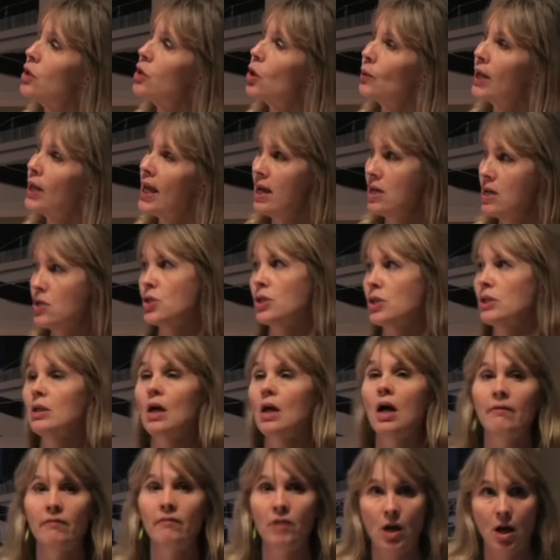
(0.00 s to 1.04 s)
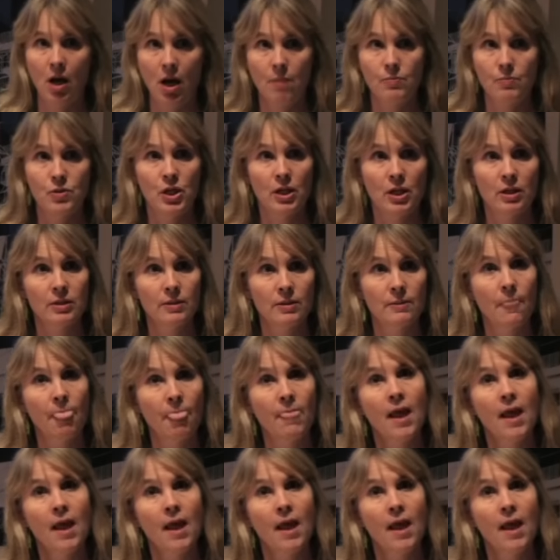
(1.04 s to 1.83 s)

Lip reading: location of an object.